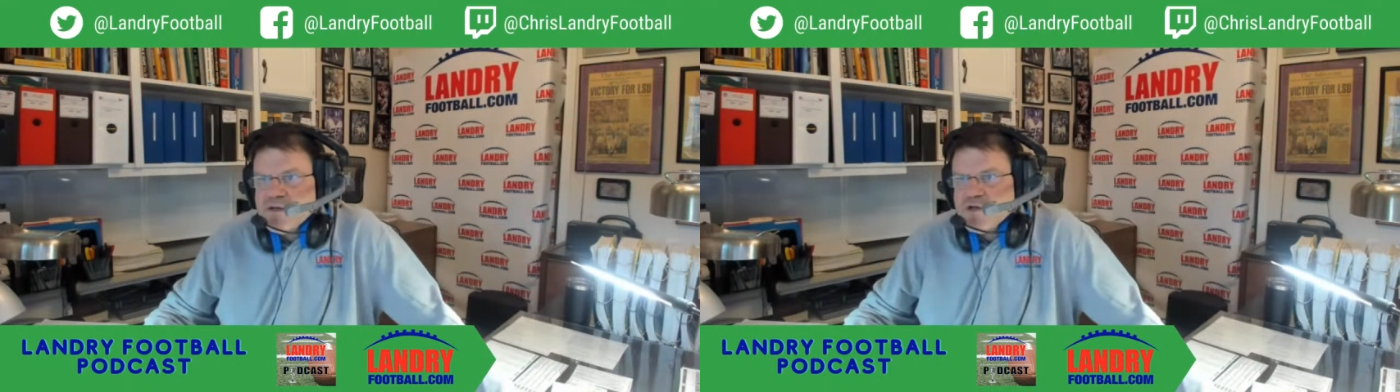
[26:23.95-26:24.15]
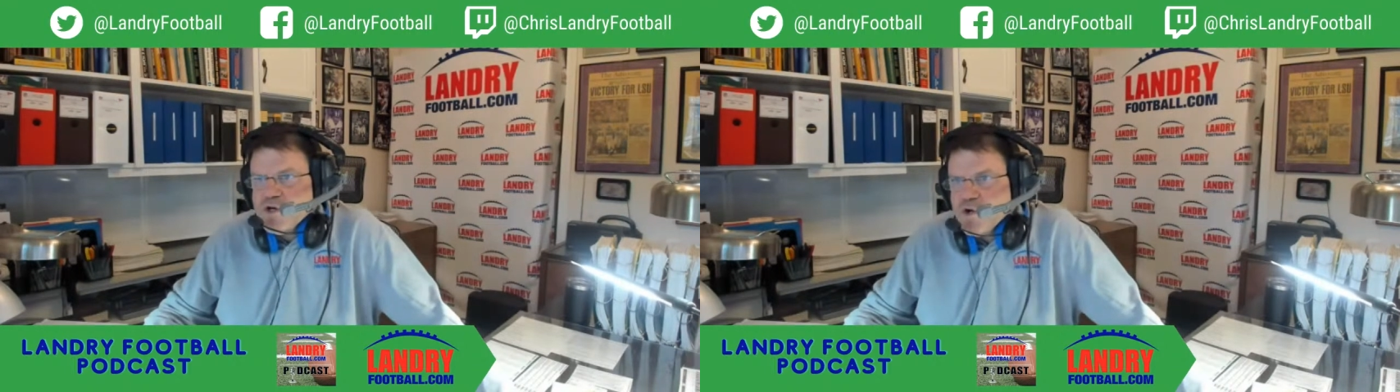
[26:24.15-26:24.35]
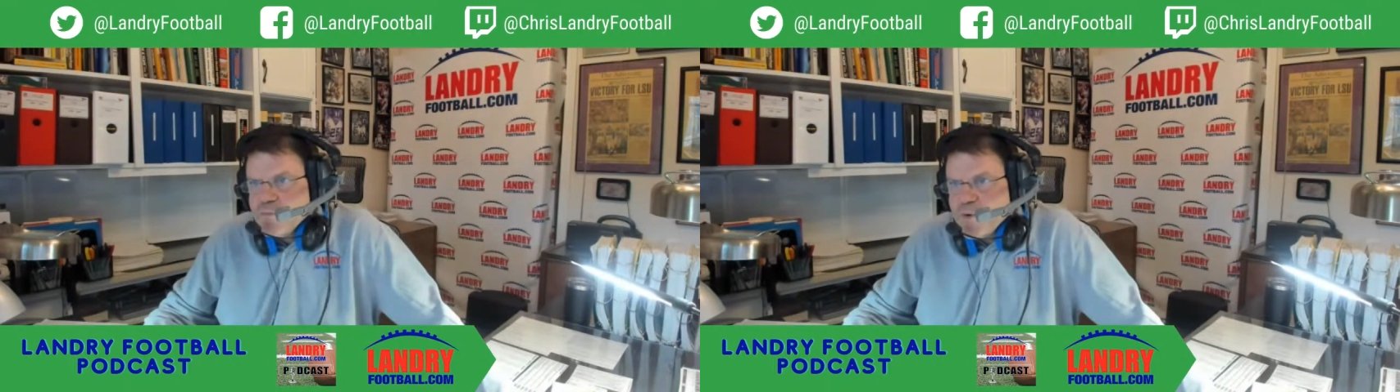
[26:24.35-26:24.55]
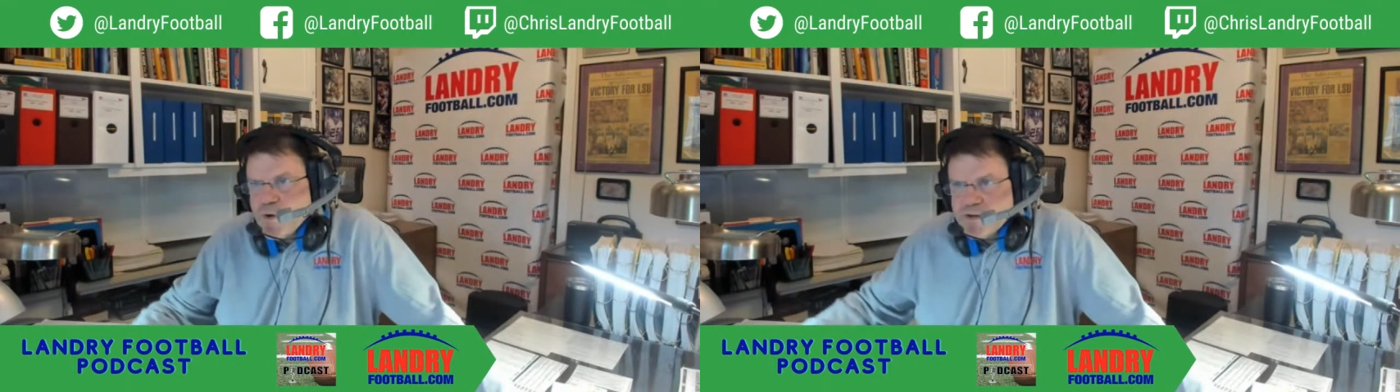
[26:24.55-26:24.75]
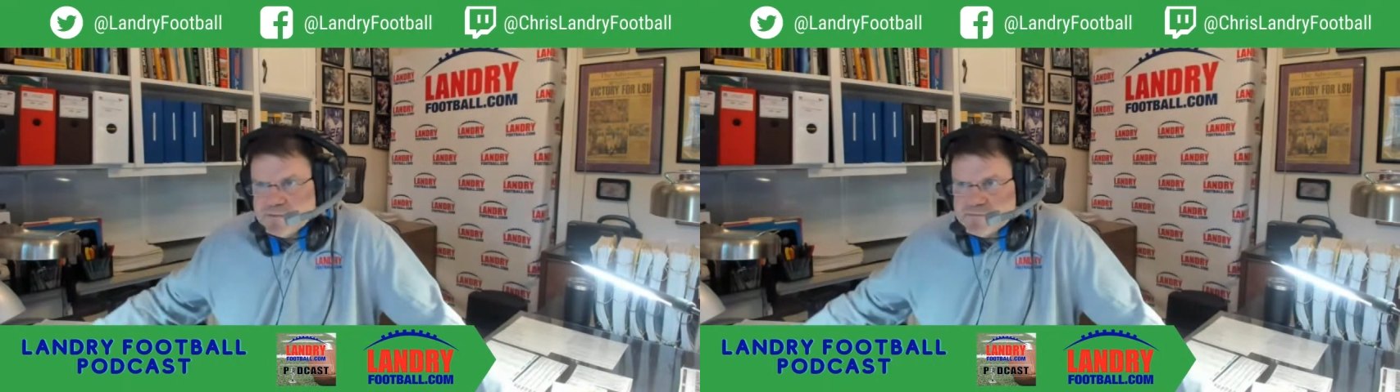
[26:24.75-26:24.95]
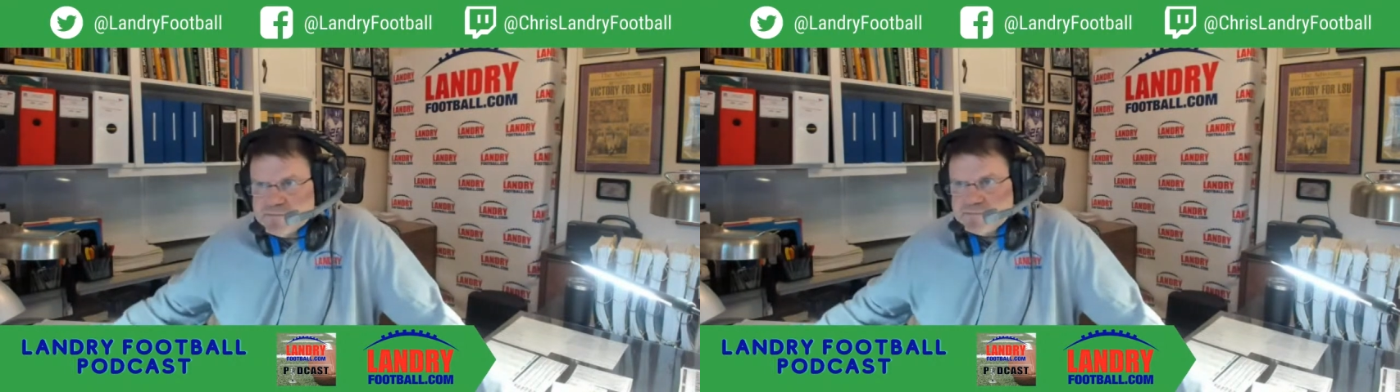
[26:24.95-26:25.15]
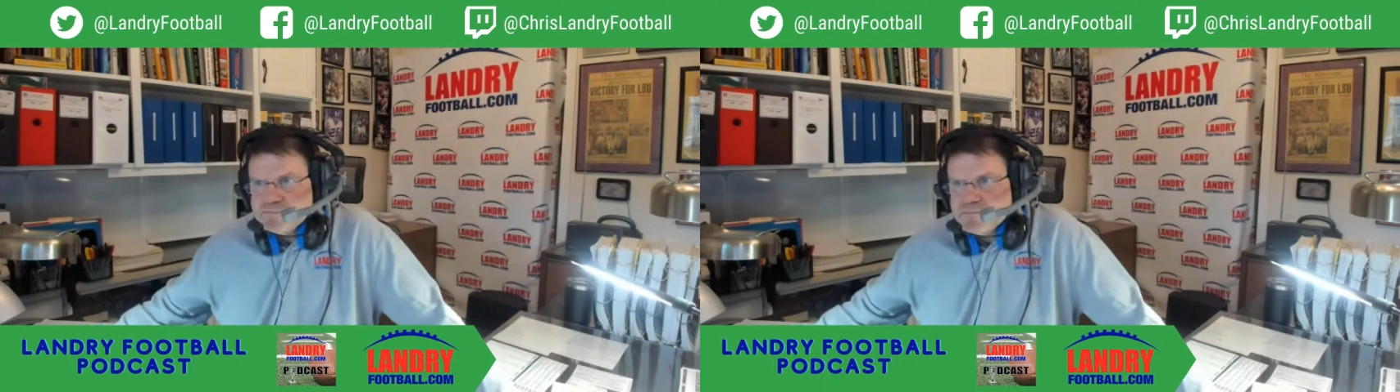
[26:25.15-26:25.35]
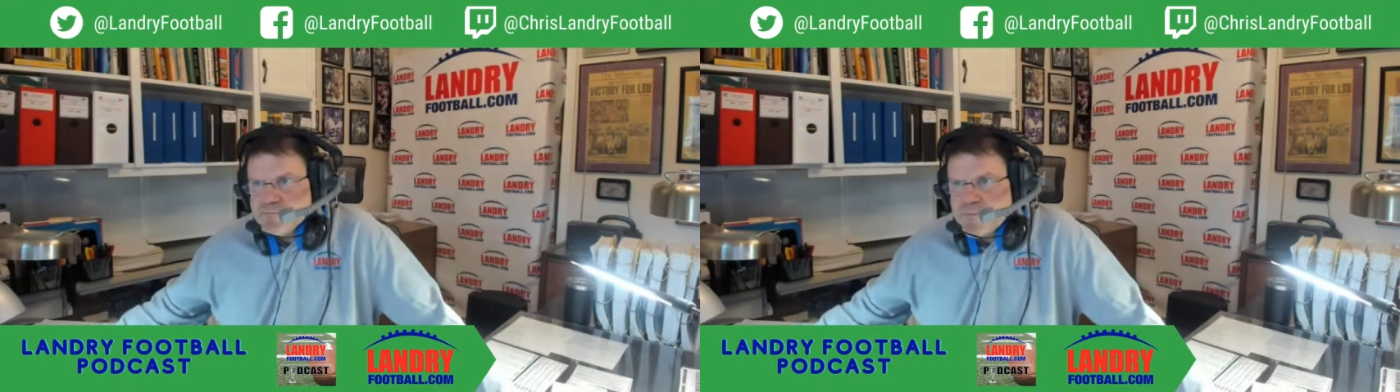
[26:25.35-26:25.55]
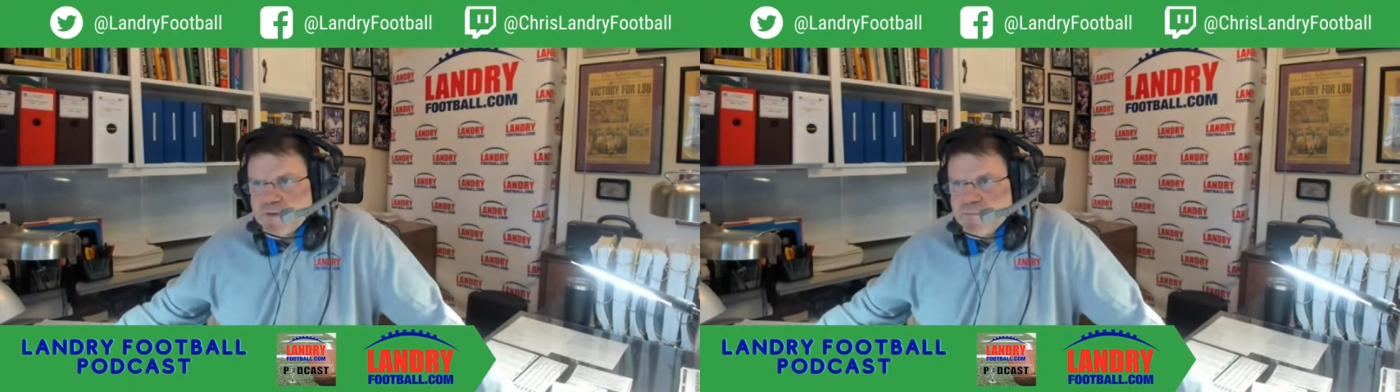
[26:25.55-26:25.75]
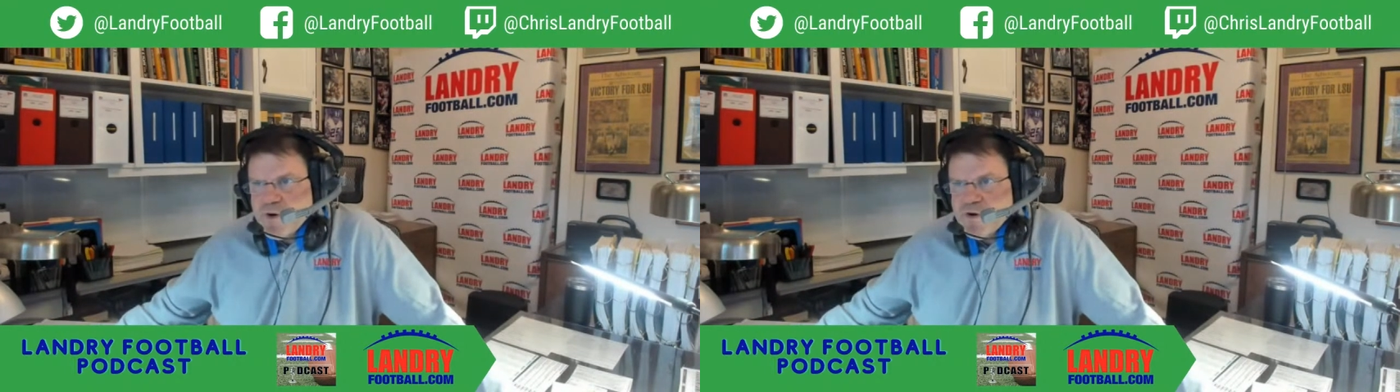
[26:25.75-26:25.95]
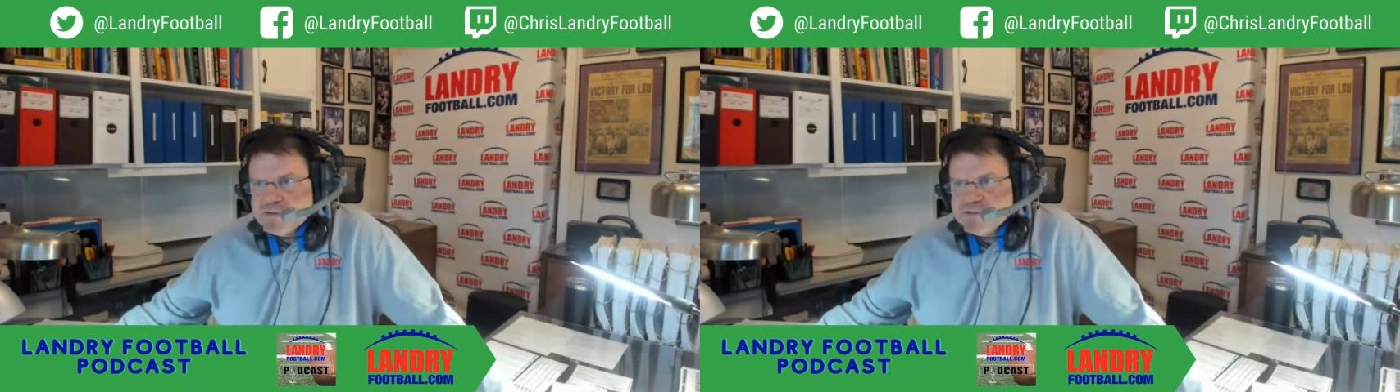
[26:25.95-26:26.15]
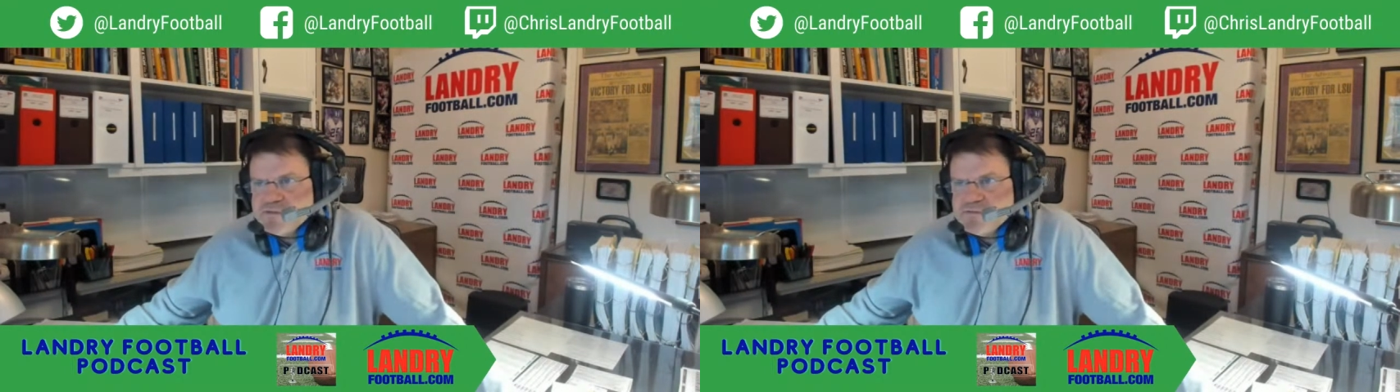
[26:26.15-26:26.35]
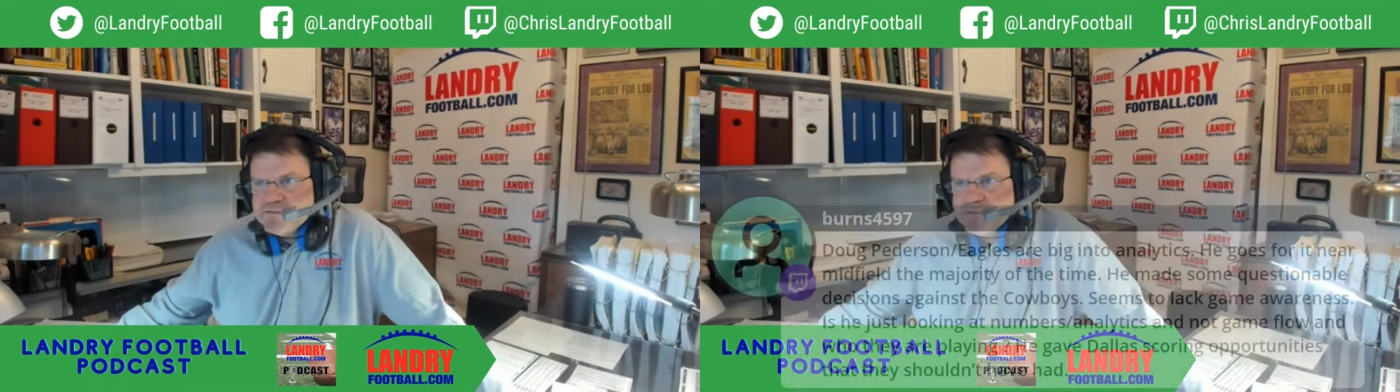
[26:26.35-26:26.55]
to your point, Burns,